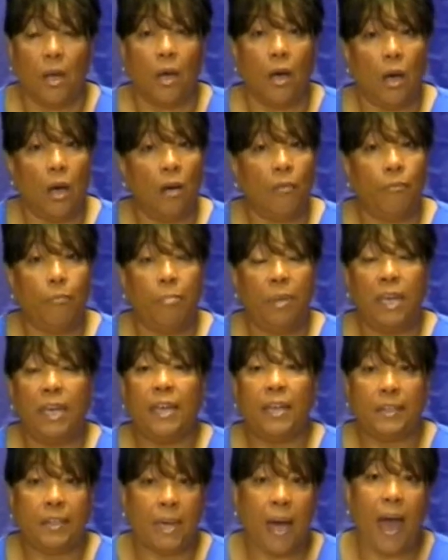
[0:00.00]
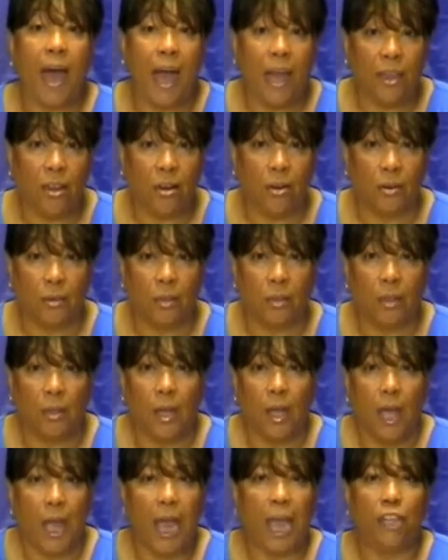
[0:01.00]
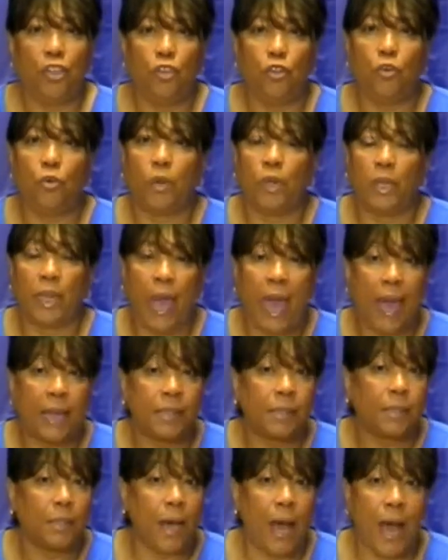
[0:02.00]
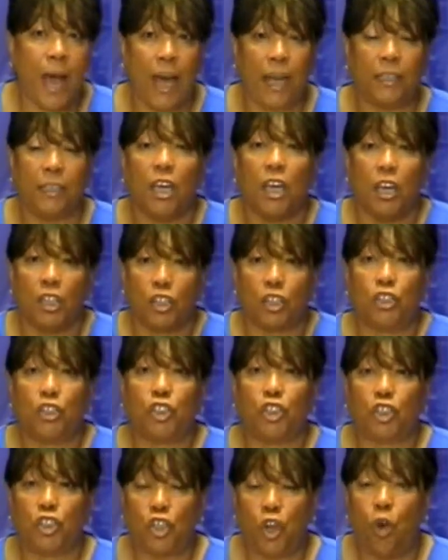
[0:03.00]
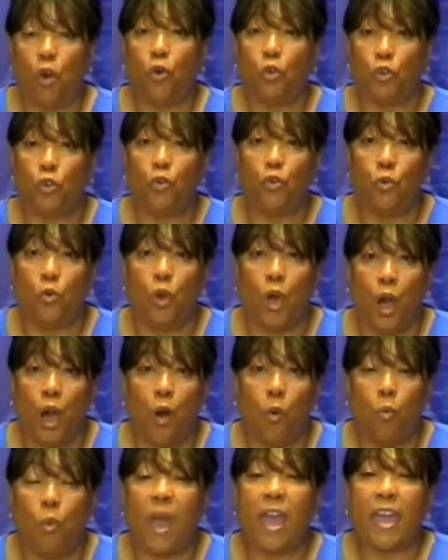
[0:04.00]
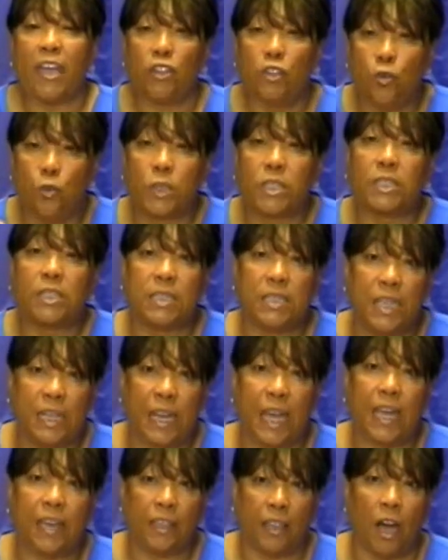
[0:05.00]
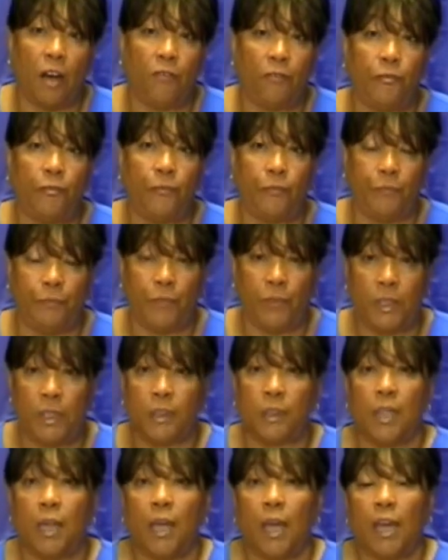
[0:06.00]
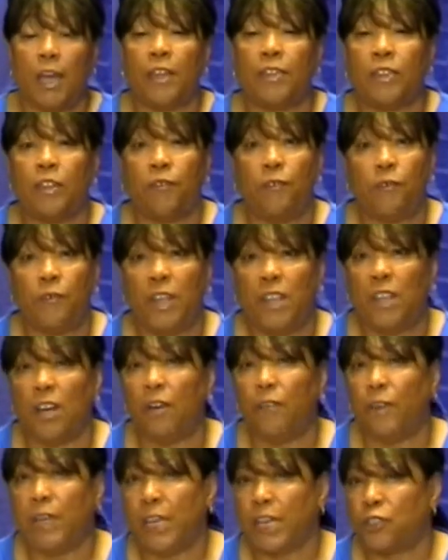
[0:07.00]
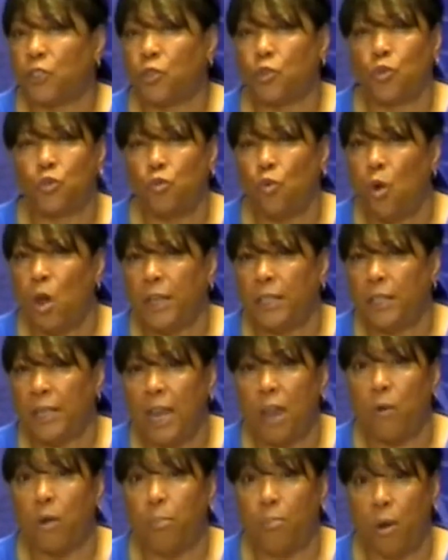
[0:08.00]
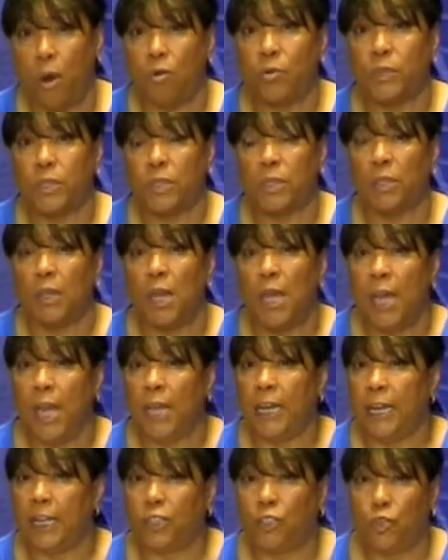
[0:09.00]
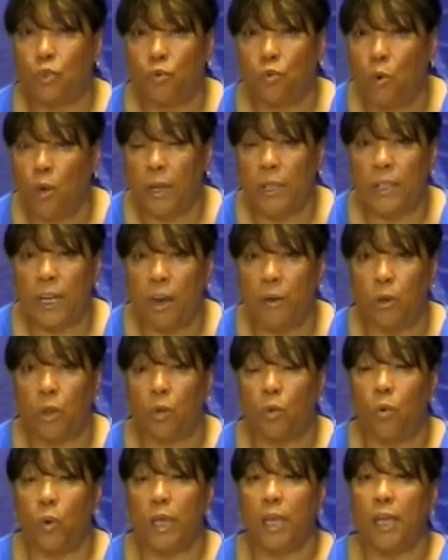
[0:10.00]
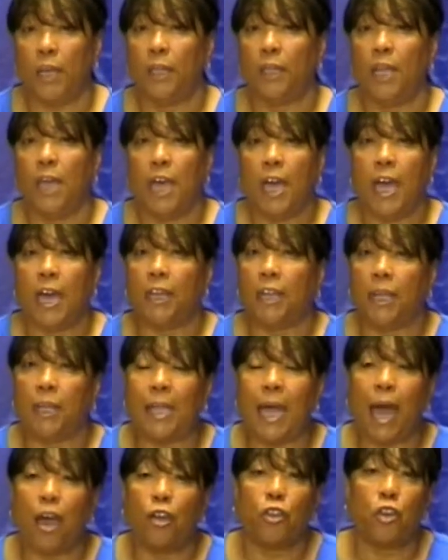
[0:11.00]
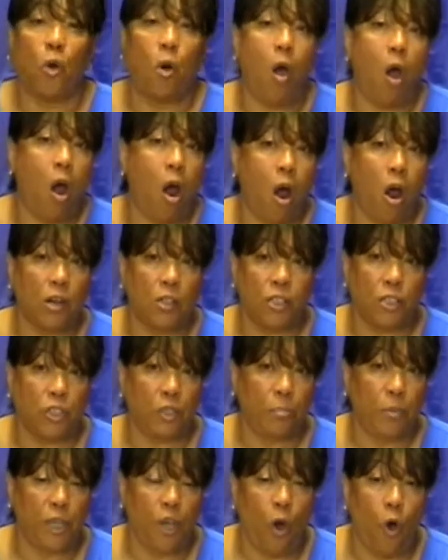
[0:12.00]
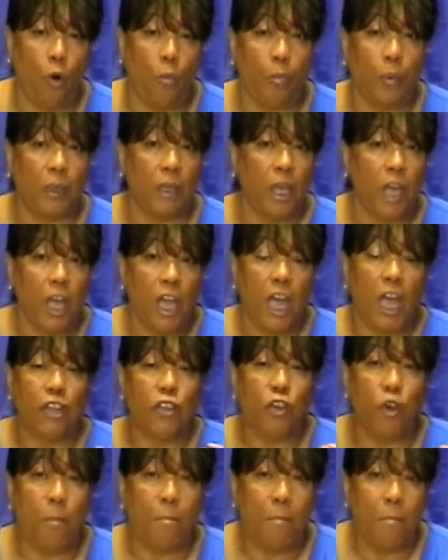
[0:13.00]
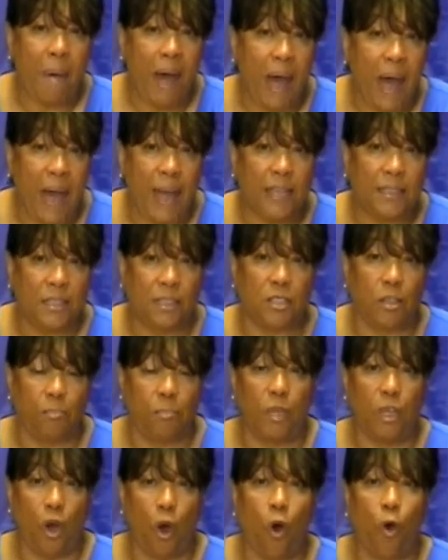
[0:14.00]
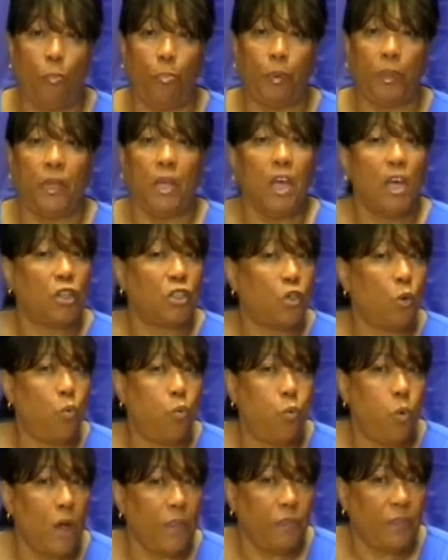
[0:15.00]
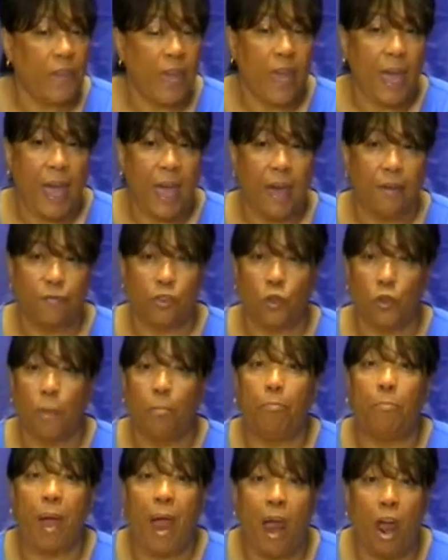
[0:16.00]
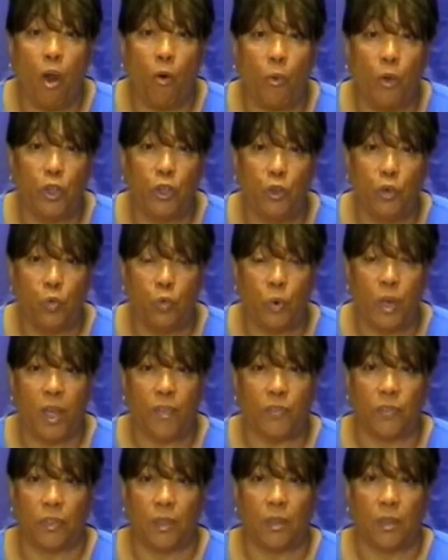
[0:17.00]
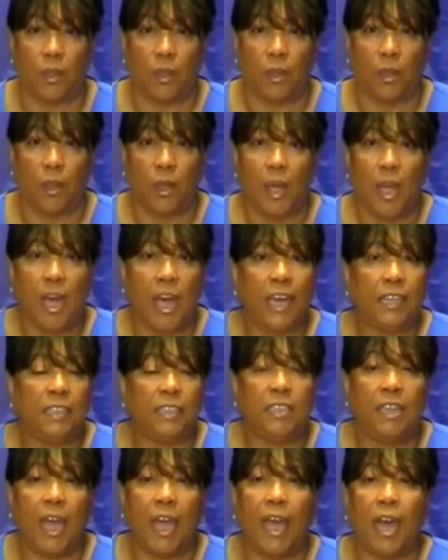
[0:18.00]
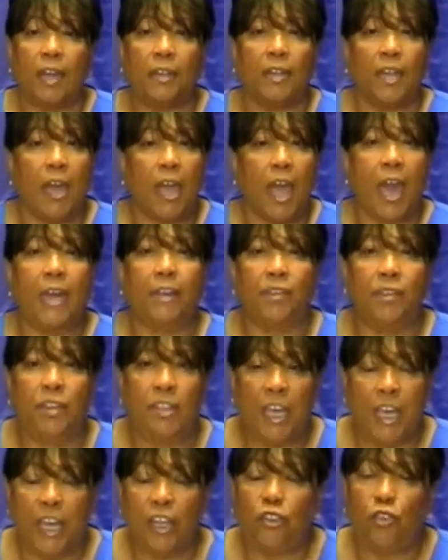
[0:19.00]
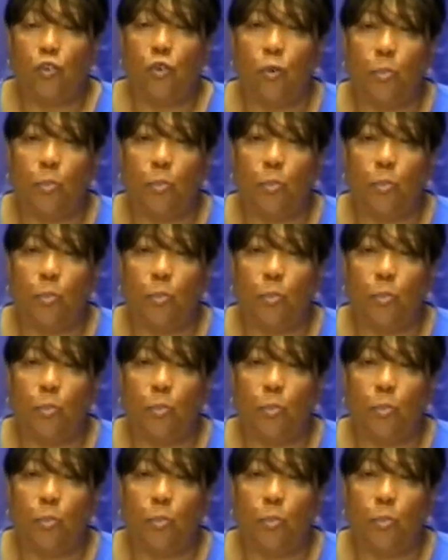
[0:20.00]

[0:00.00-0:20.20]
of being tired and you ask God to show you a way and you sit at the feet of an extraordinary person, an extraordinary queen, and allow your hearts to be open and your minds to be open to what they have to empower you with. And then you'll